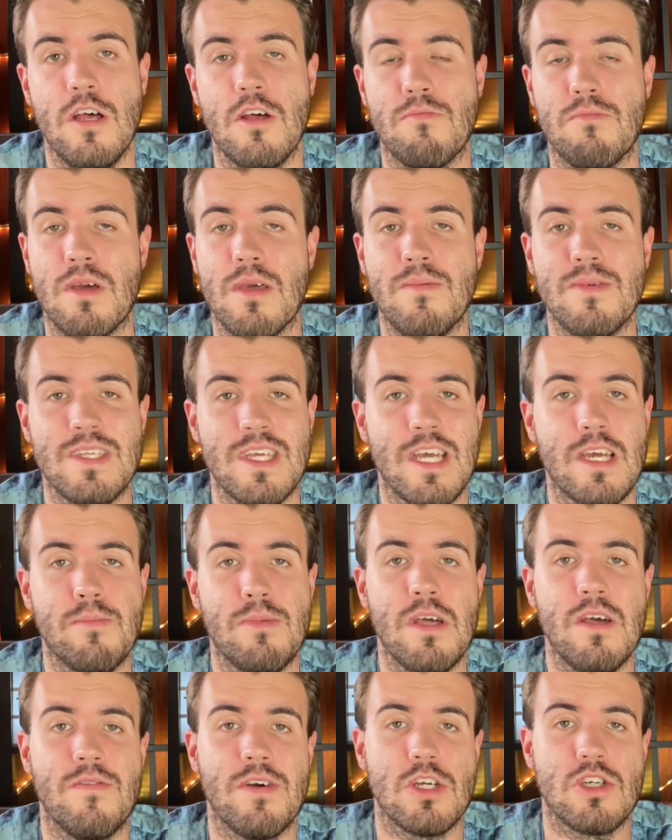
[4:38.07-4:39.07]
Maybe take a
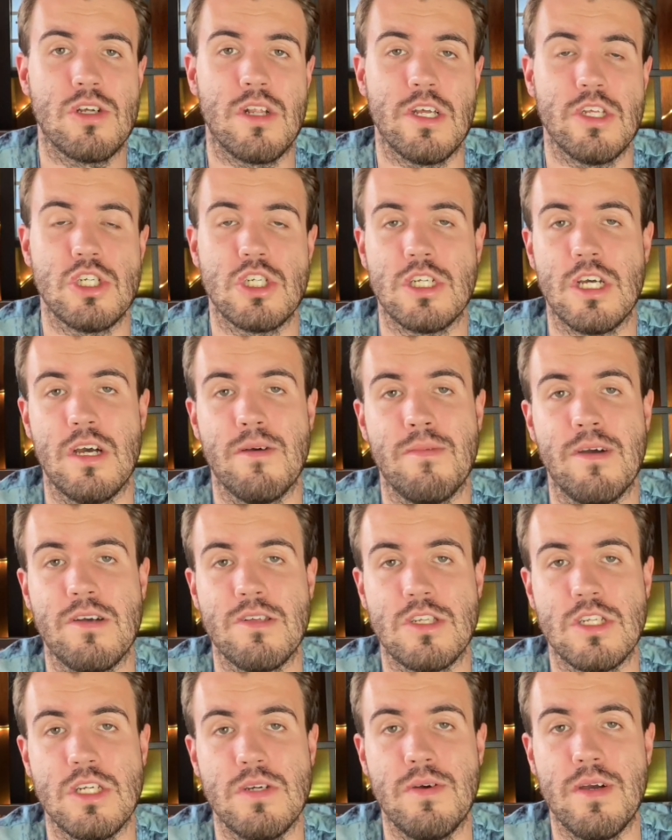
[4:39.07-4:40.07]
bit of extra lunch time
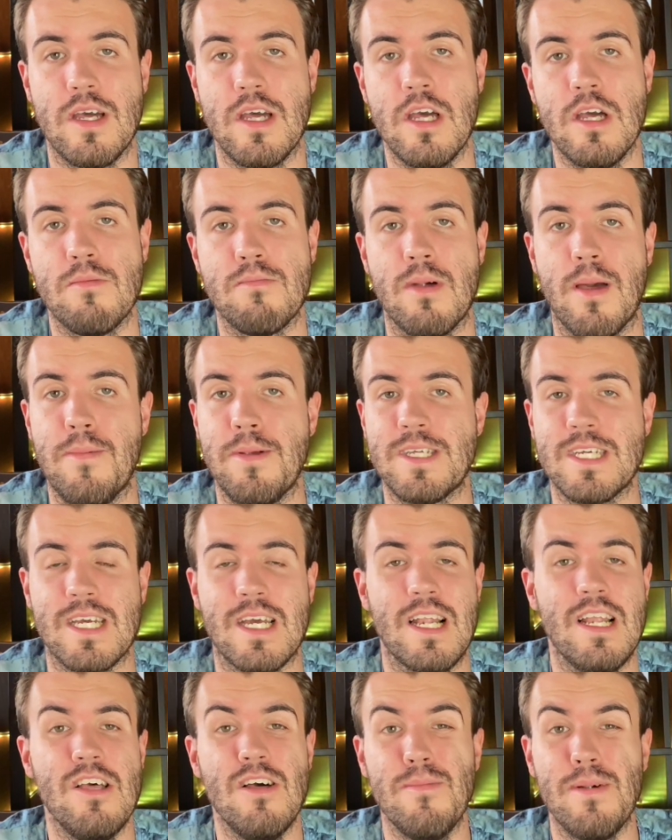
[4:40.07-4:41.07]
out to do it. Maybe take a
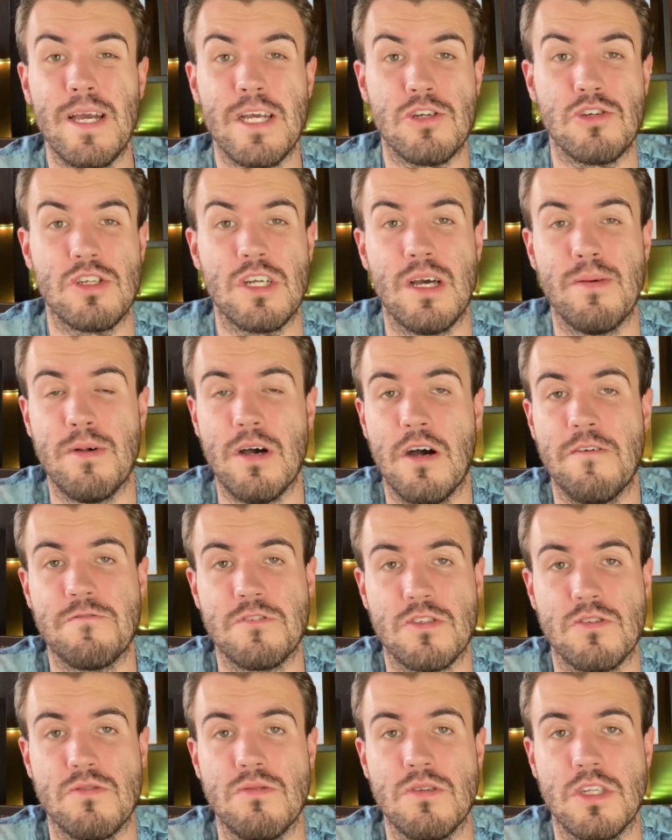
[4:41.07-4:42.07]
little bit extra time after
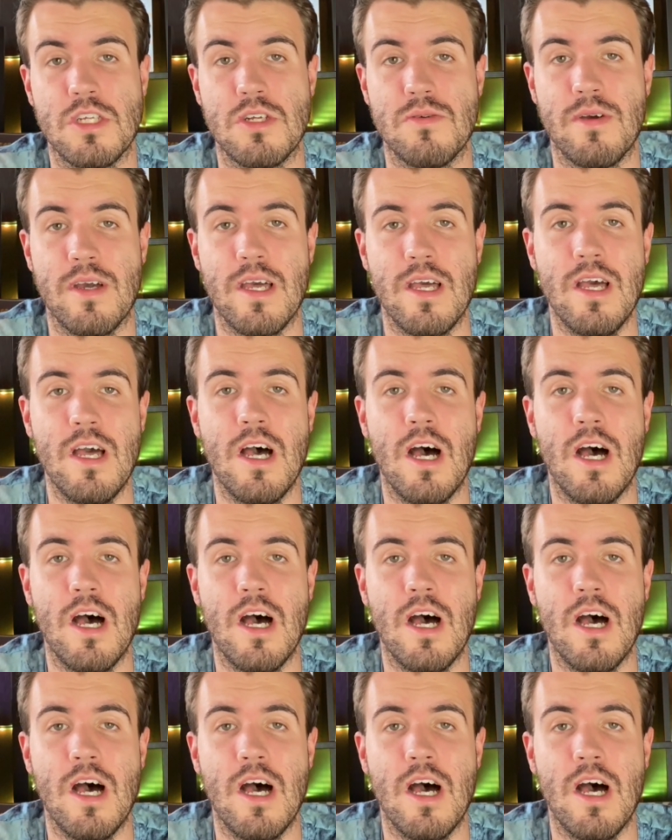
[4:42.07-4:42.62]
school to do it.